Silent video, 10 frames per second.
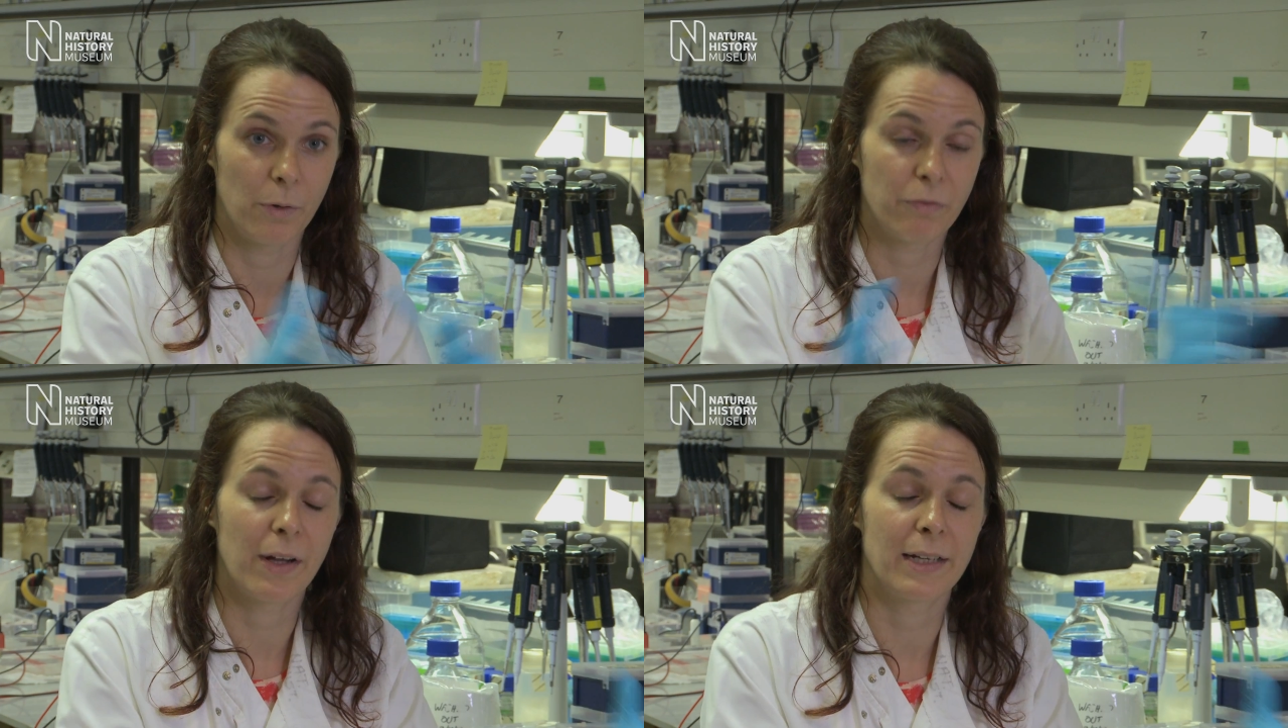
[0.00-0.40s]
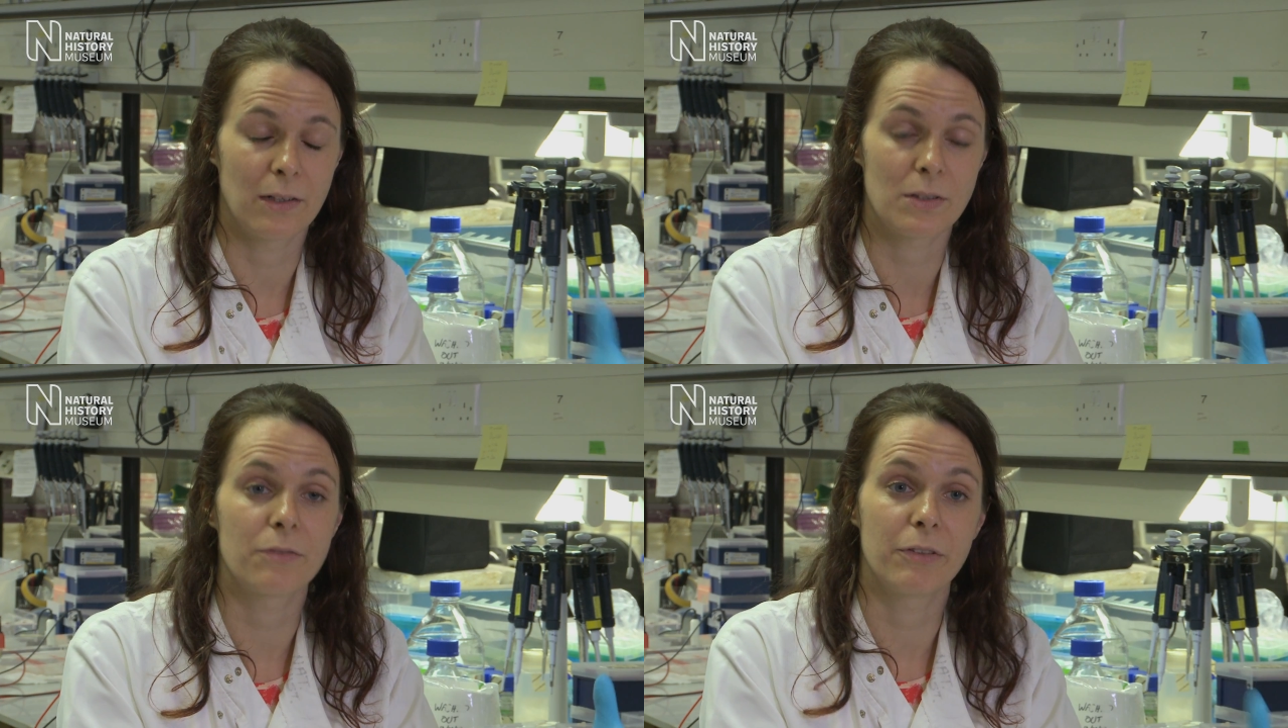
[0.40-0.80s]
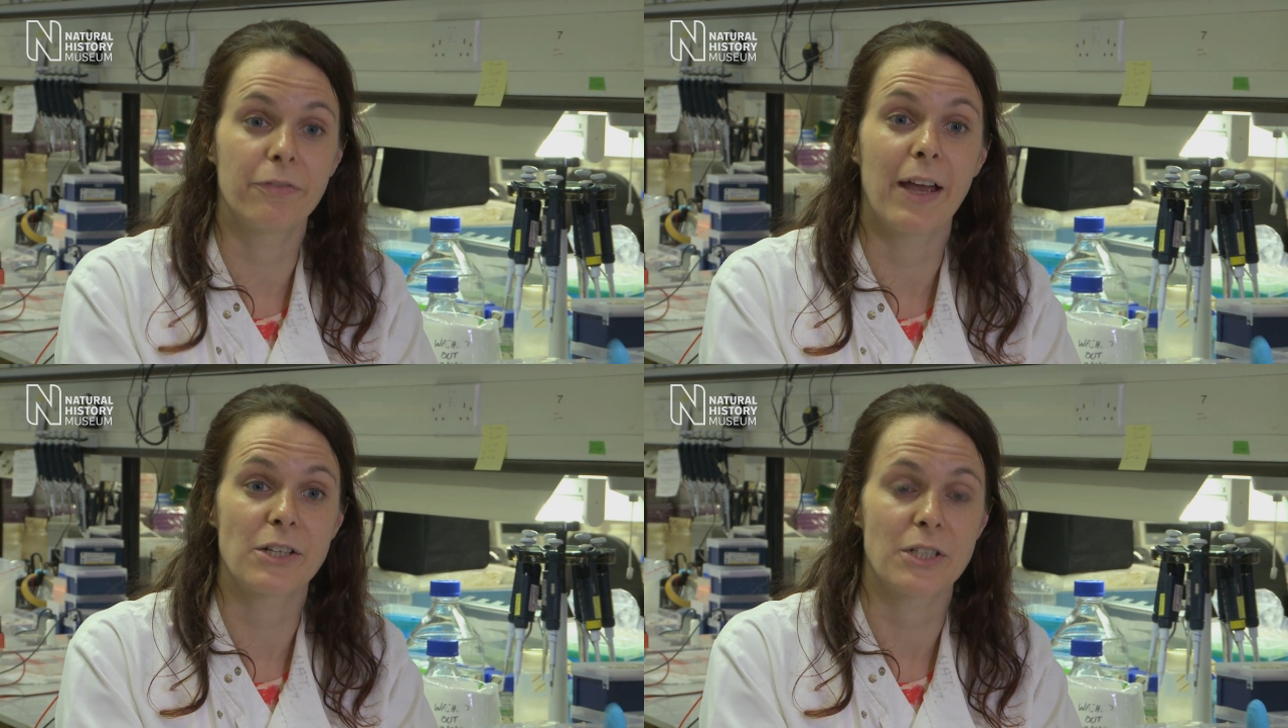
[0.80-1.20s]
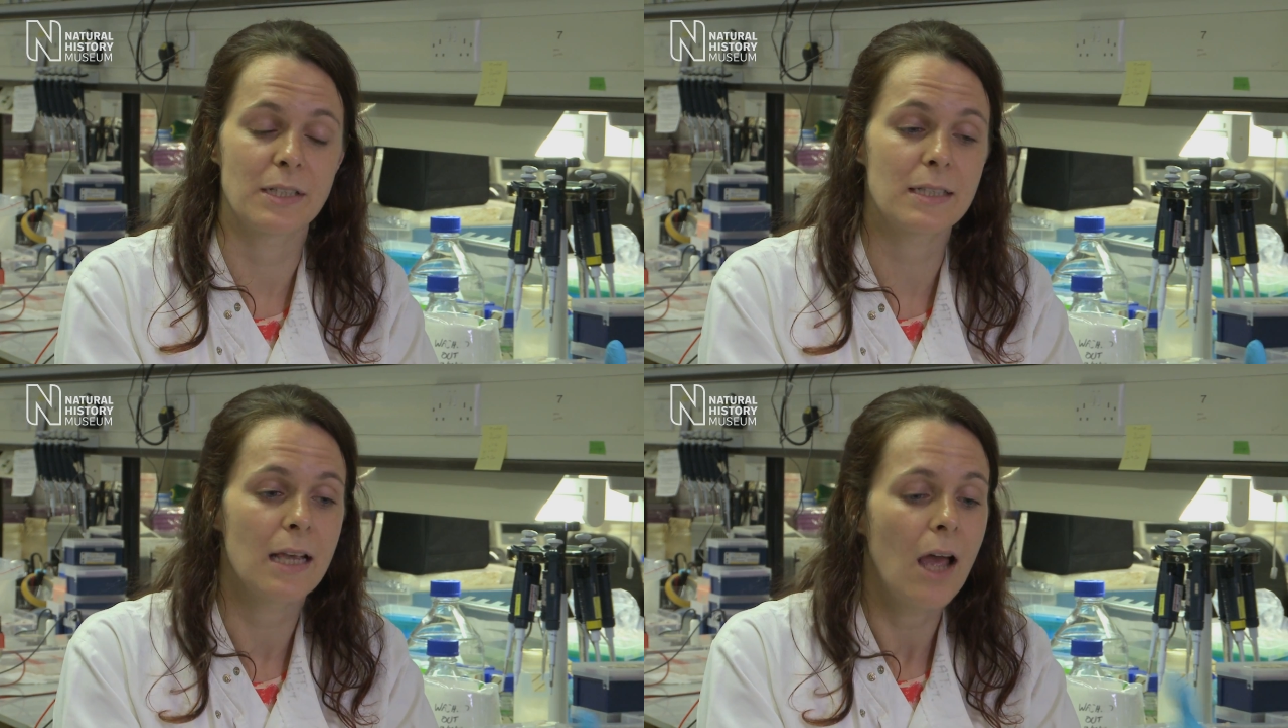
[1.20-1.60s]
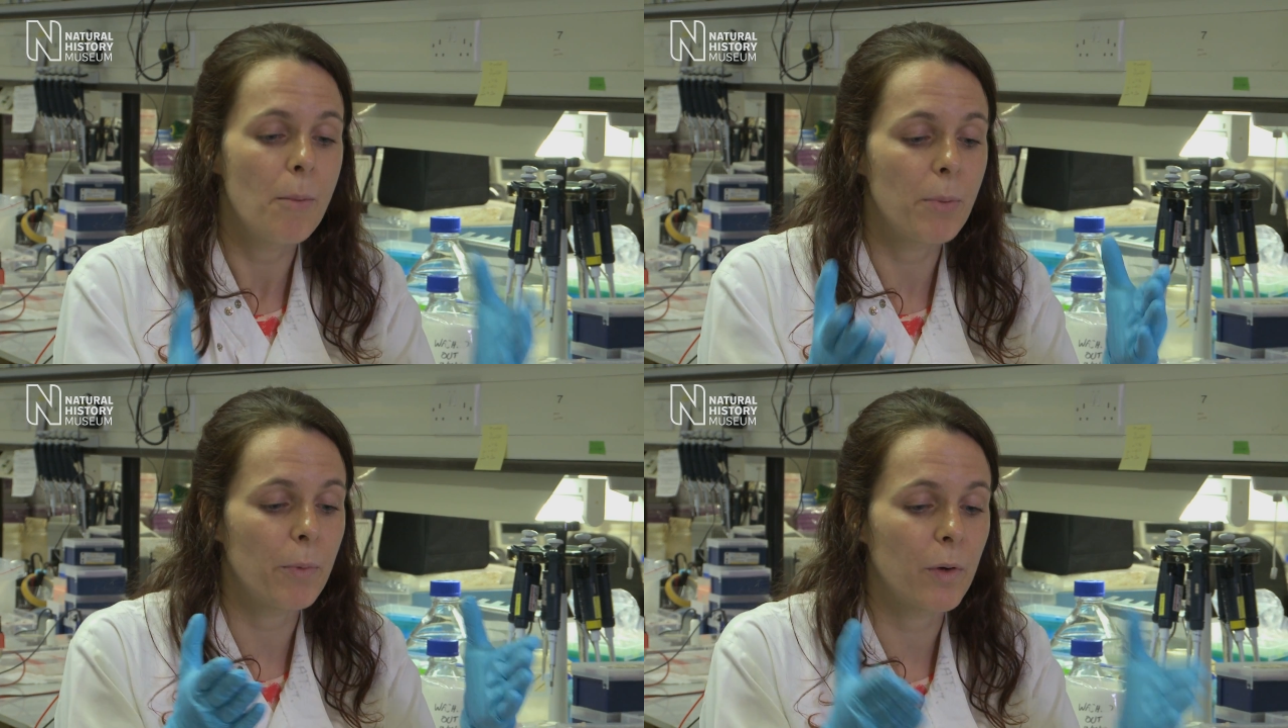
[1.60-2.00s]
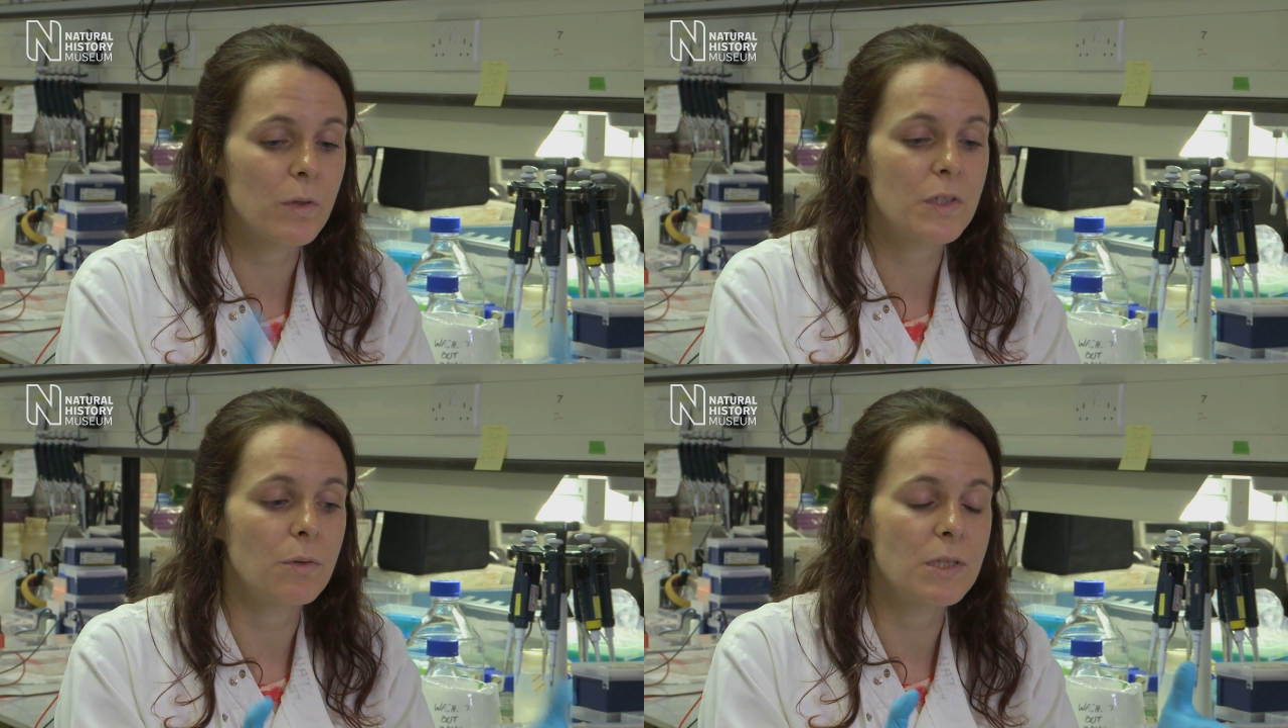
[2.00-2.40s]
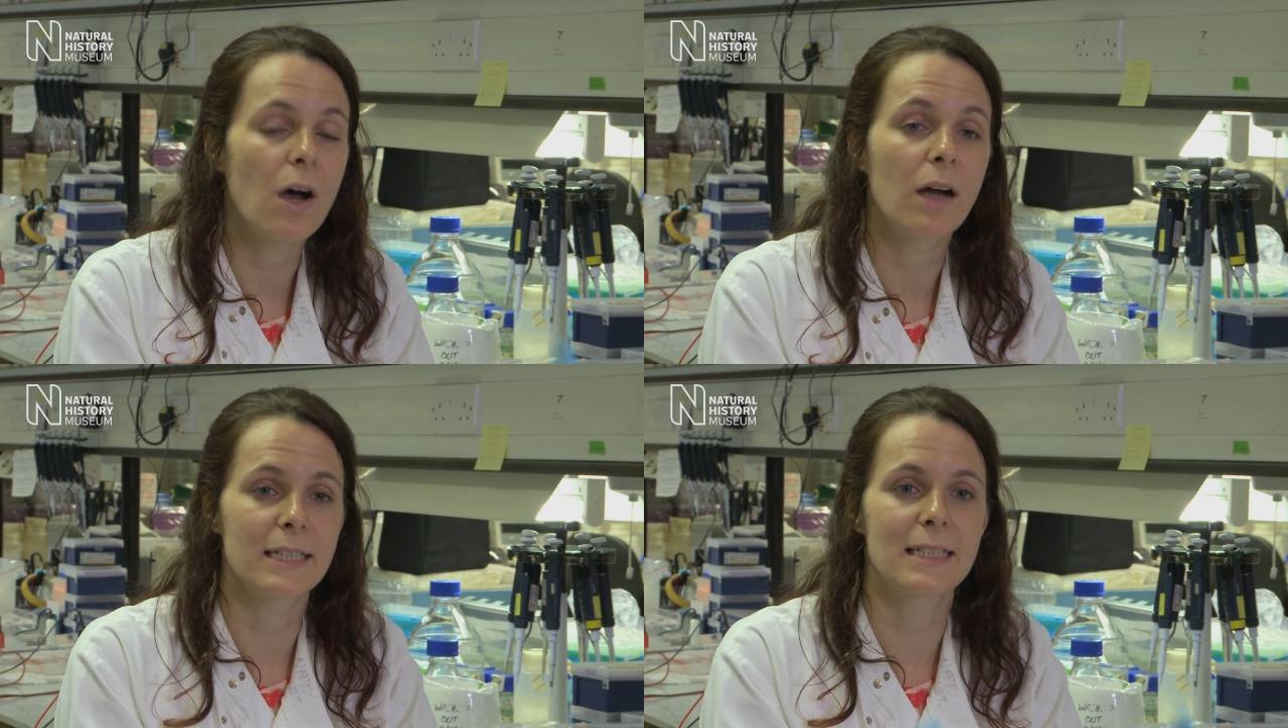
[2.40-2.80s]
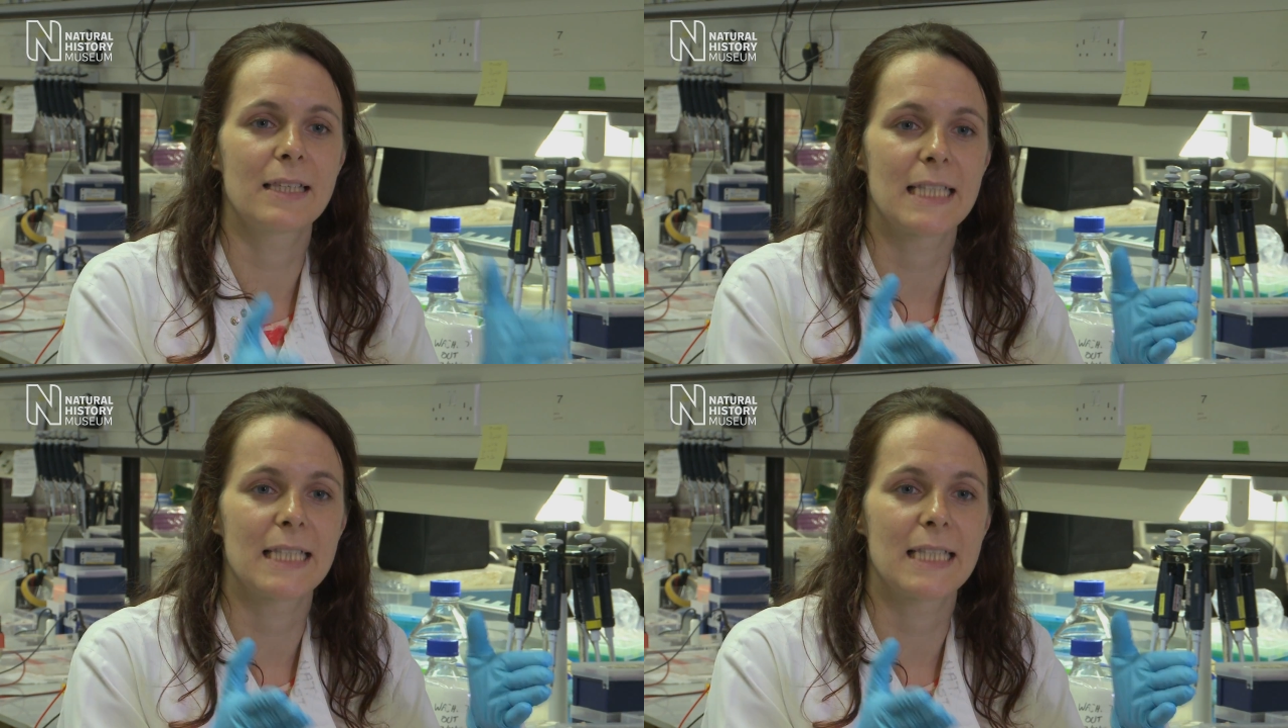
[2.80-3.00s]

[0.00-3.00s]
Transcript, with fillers: finding lots of infections, but we're also targeting the